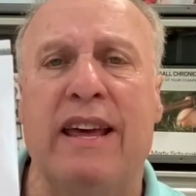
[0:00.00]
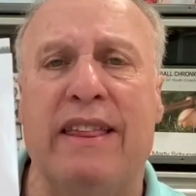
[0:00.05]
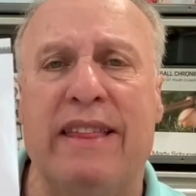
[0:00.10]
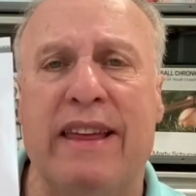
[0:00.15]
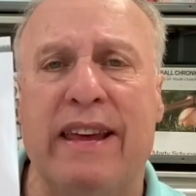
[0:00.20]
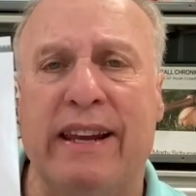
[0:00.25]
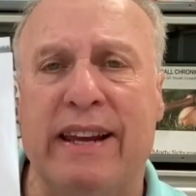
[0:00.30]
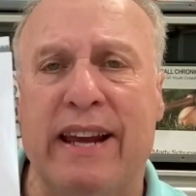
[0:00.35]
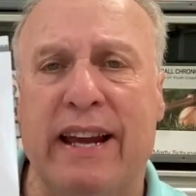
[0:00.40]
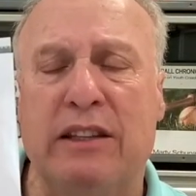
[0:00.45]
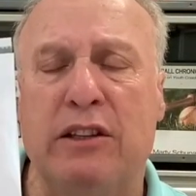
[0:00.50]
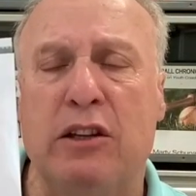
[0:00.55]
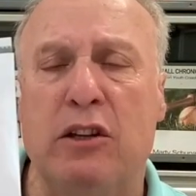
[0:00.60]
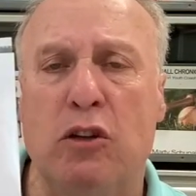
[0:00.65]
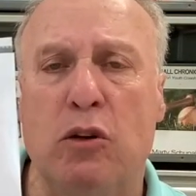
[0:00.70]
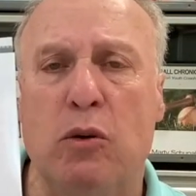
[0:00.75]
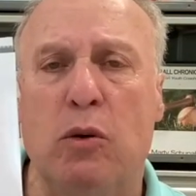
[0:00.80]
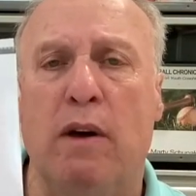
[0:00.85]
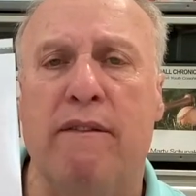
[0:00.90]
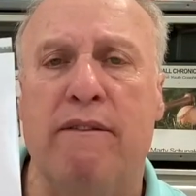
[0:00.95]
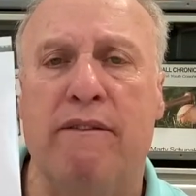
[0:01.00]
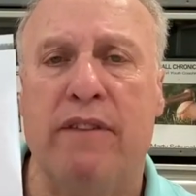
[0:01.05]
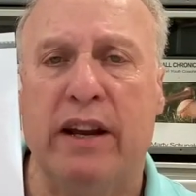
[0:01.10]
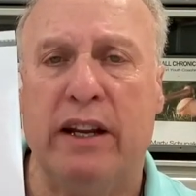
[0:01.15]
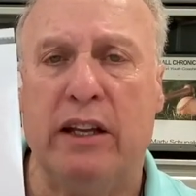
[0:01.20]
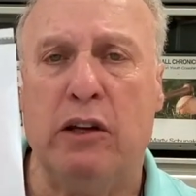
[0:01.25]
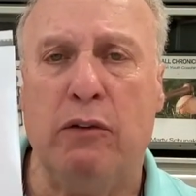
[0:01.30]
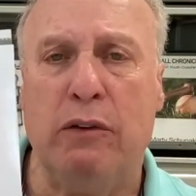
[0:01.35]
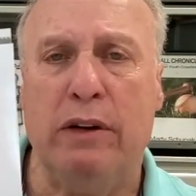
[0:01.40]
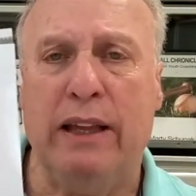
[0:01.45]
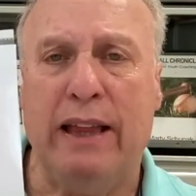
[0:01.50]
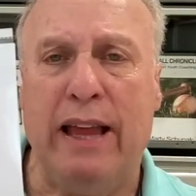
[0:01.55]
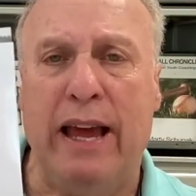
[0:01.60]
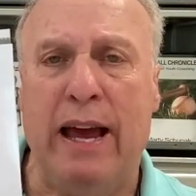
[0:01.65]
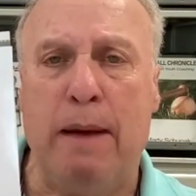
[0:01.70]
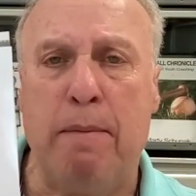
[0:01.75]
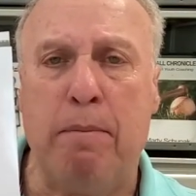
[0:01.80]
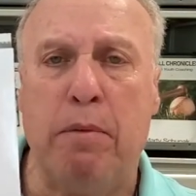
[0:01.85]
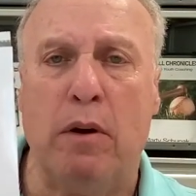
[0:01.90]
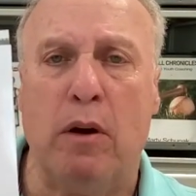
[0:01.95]
they get to do a victory
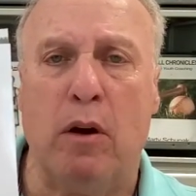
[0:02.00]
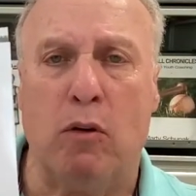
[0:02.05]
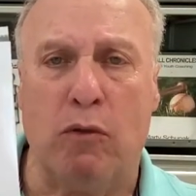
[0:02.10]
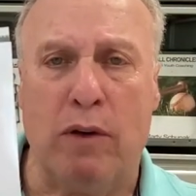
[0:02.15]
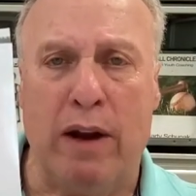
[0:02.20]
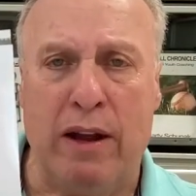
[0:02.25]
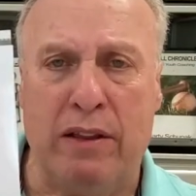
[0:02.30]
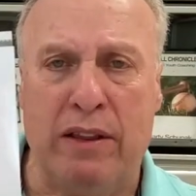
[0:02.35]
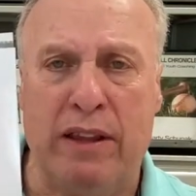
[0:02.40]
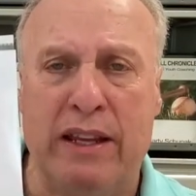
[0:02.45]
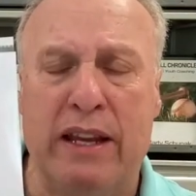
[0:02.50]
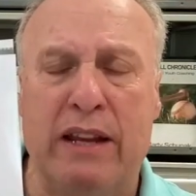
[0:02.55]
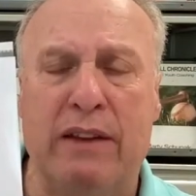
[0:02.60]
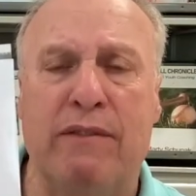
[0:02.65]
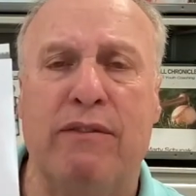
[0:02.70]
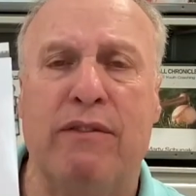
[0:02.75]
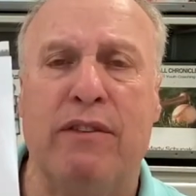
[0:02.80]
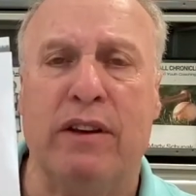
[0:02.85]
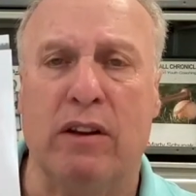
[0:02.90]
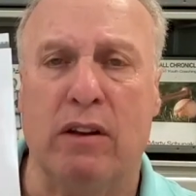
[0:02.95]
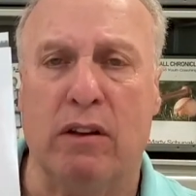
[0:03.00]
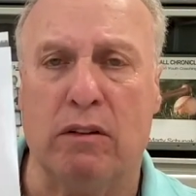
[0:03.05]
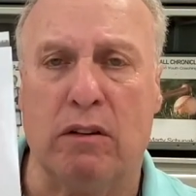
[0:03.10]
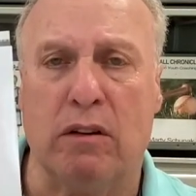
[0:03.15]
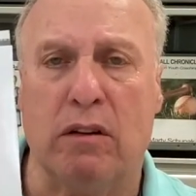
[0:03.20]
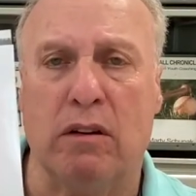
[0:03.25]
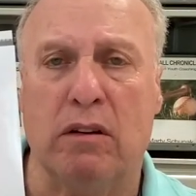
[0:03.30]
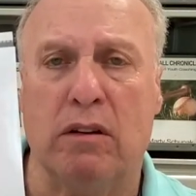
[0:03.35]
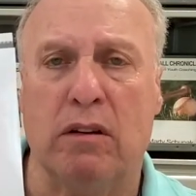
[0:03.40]
lap around the infield.